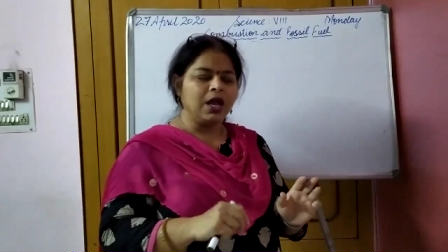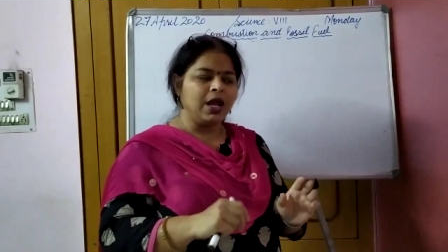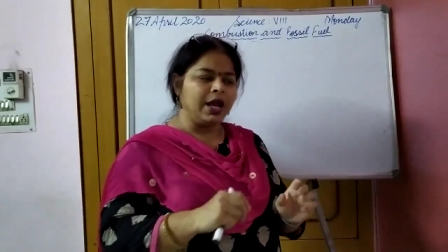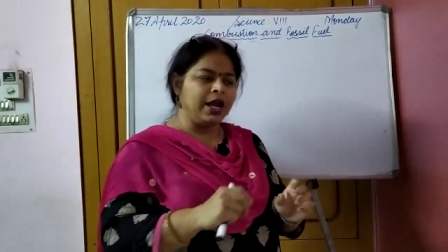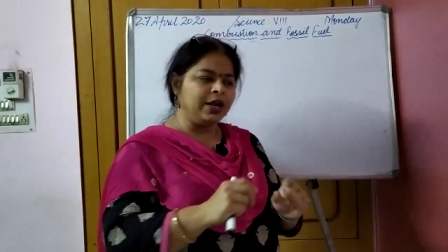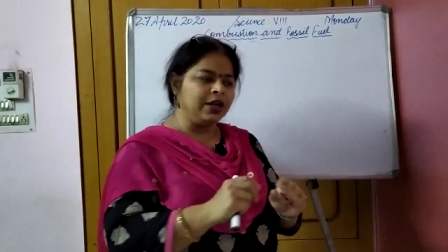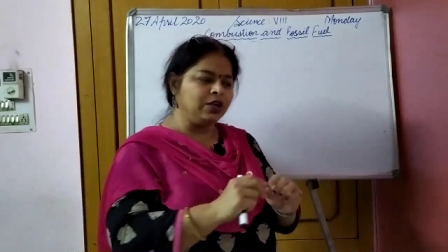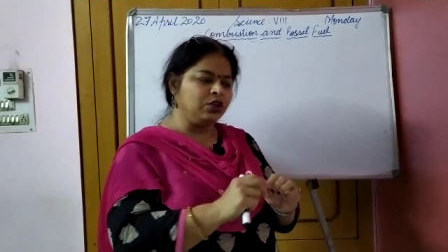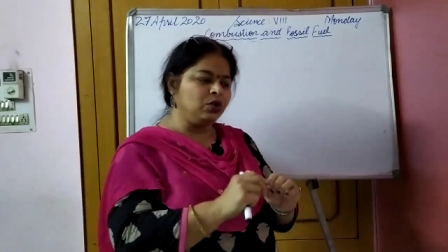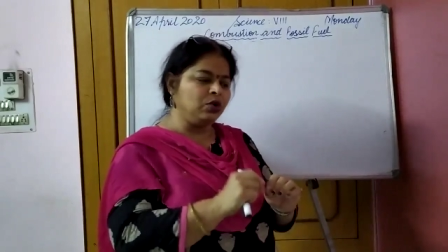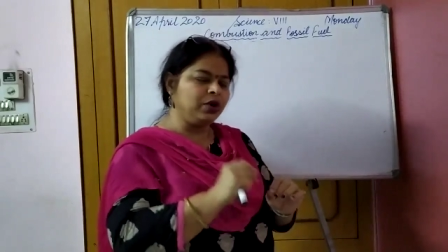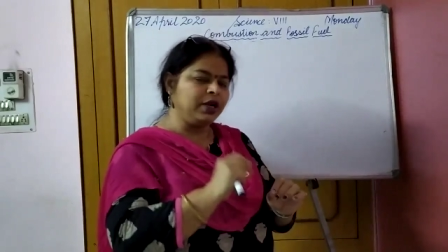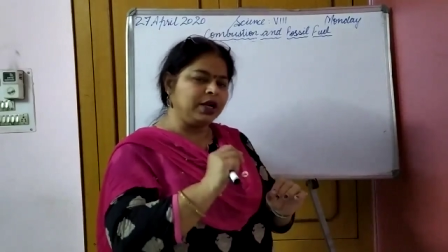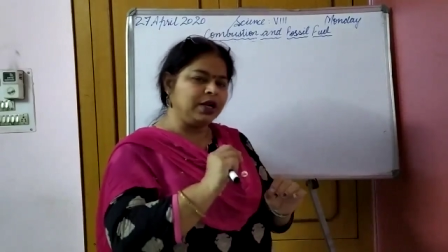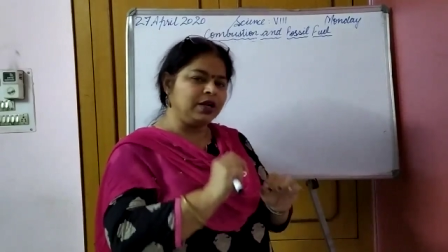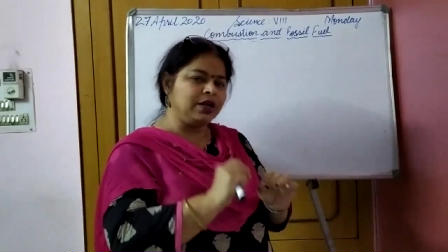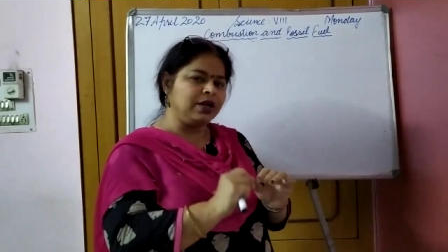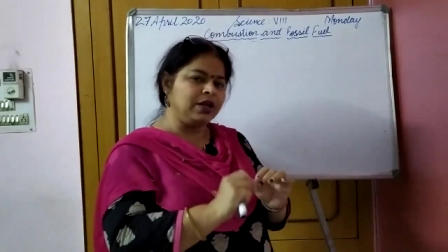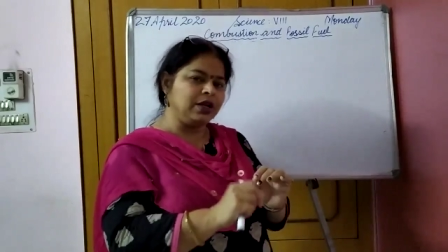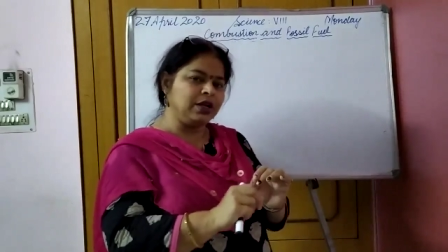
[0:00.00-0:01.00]
and you
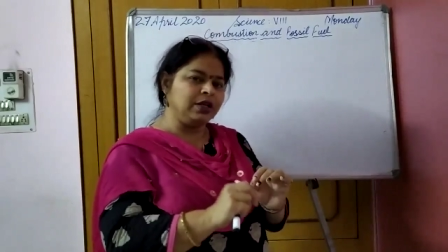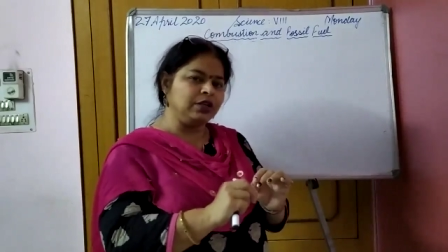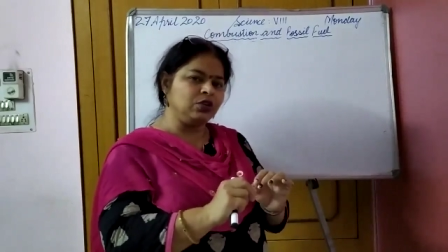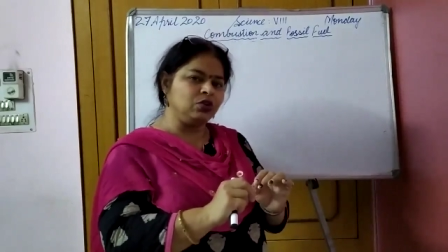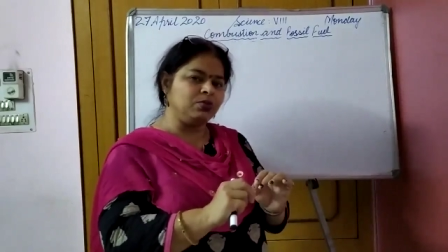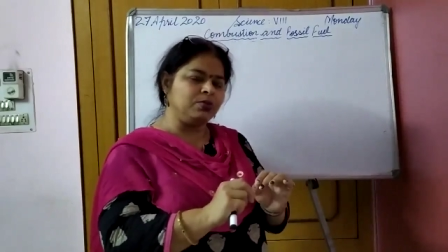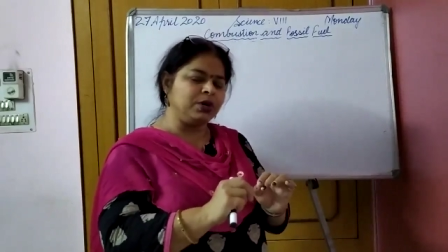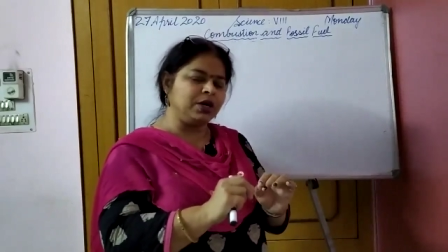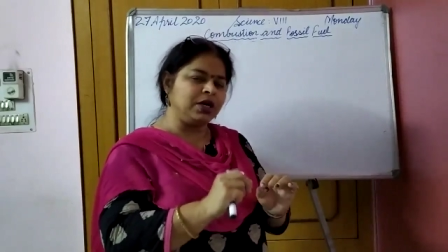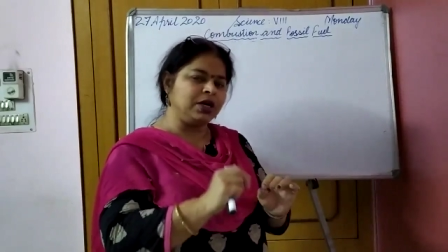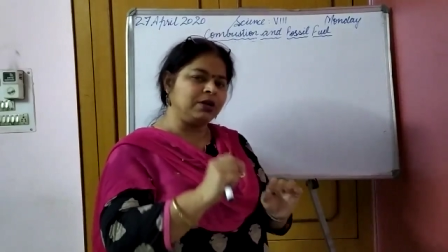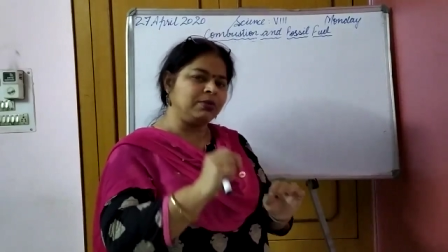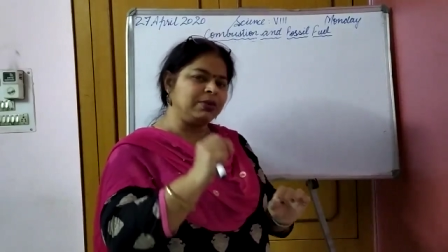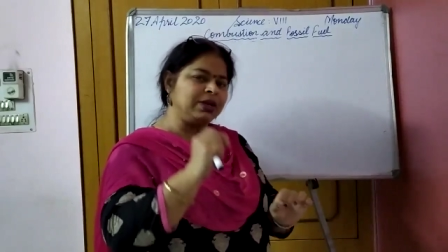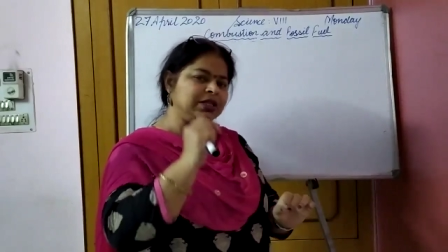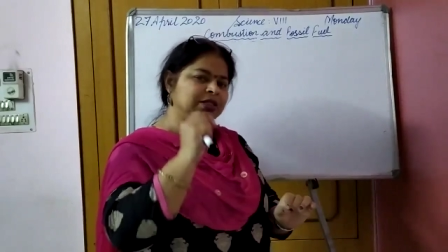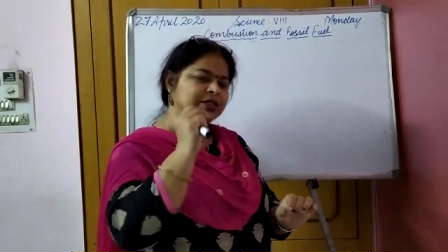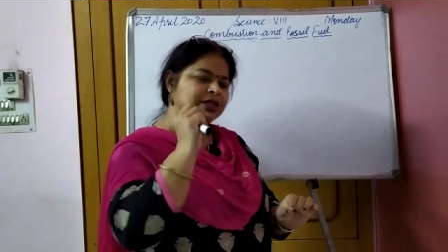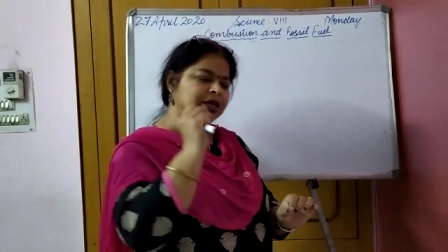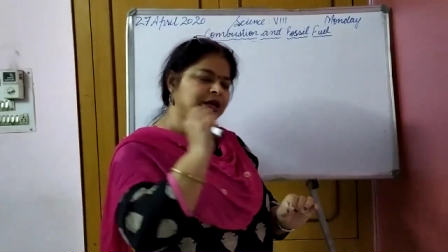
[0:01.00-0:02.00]
burn a
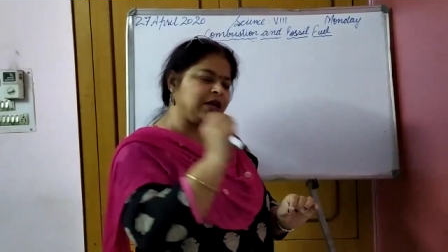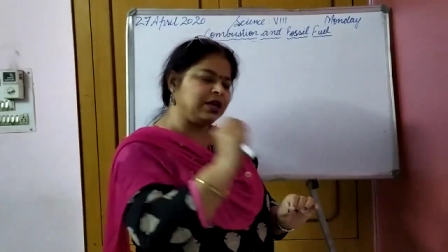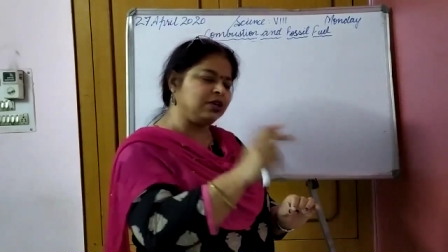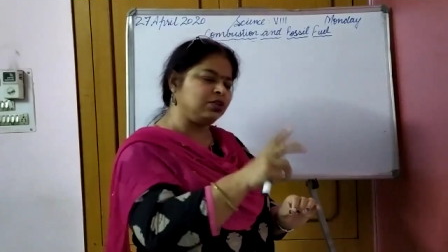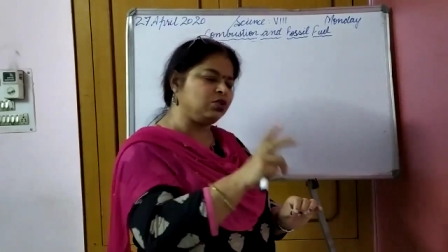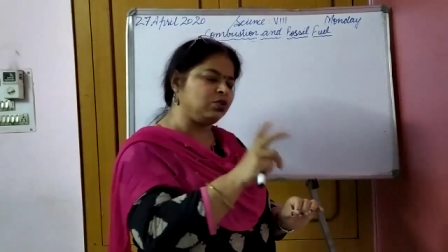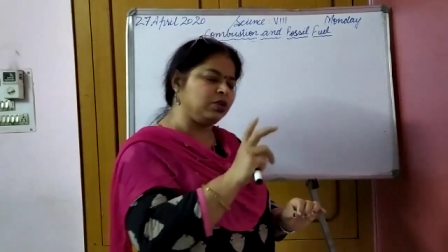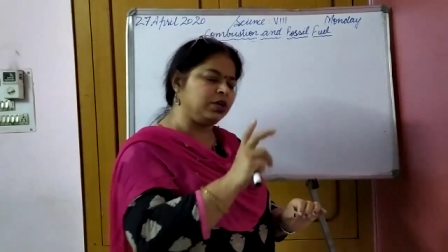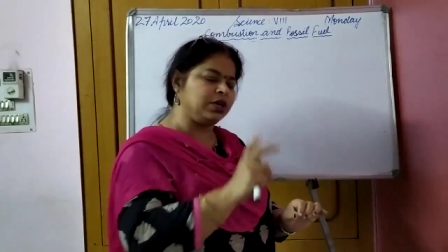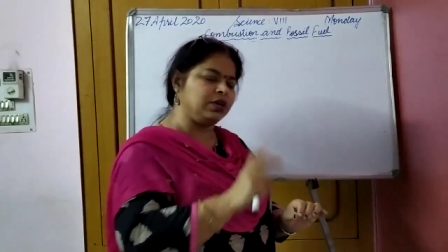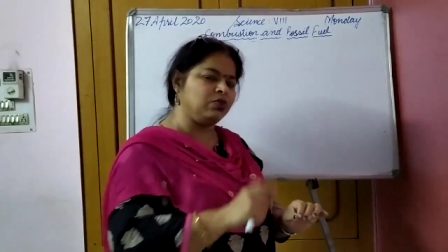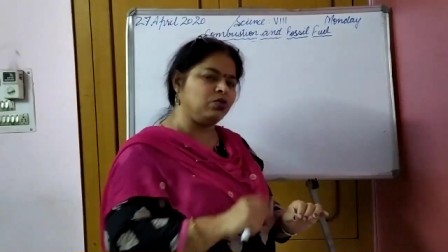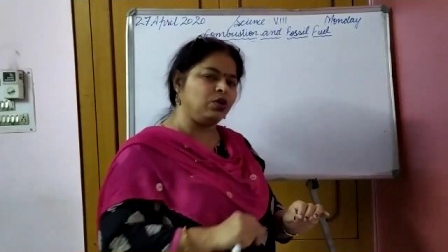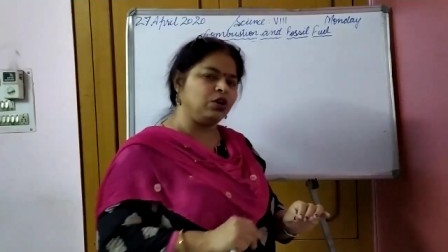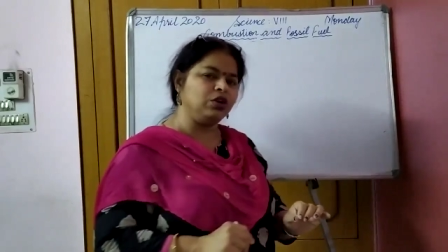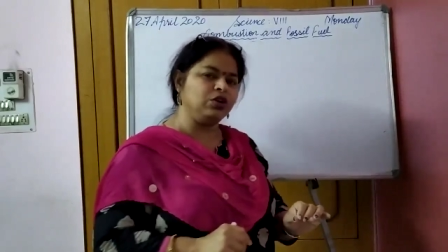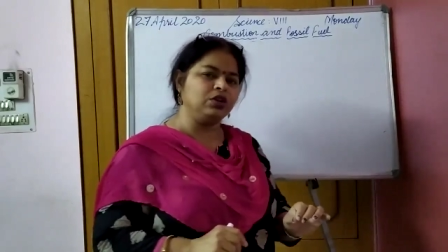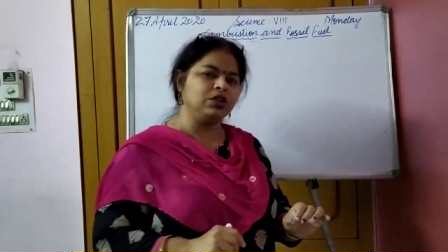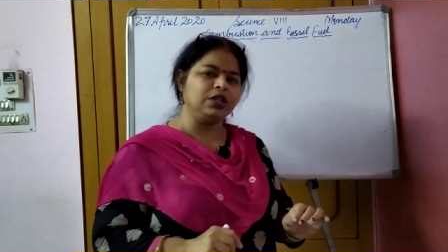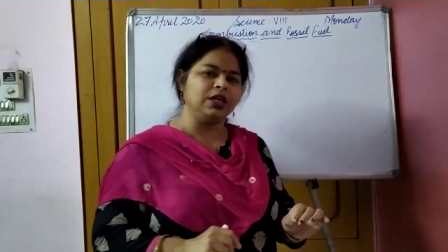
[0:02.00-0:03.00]
matchstick and throw it,
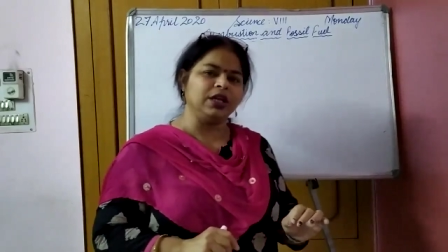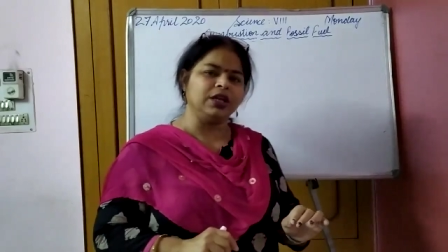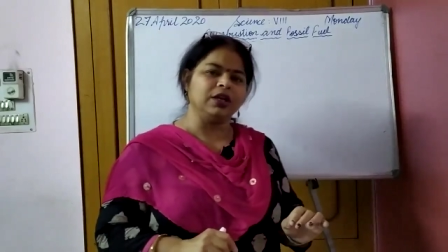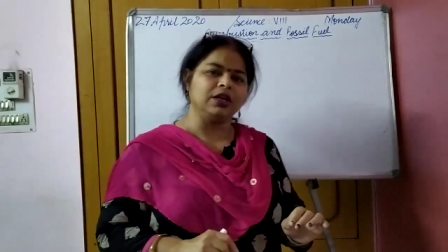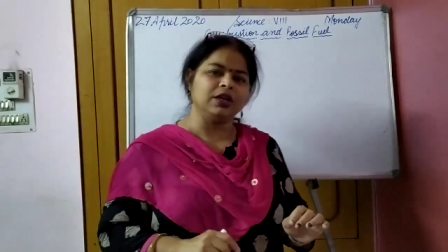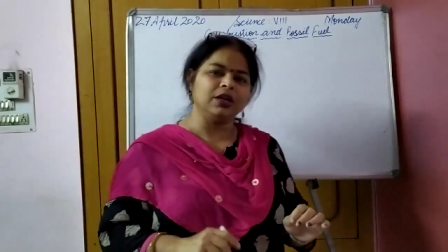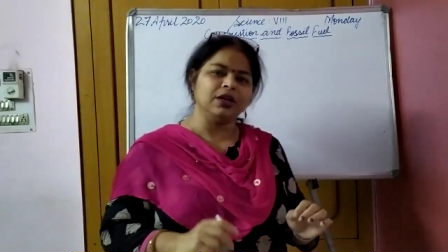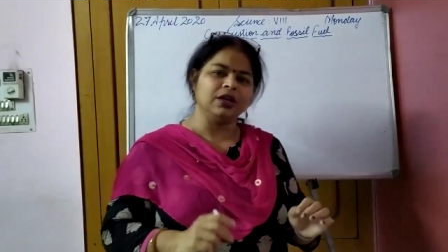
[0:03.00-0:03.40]
what do you think?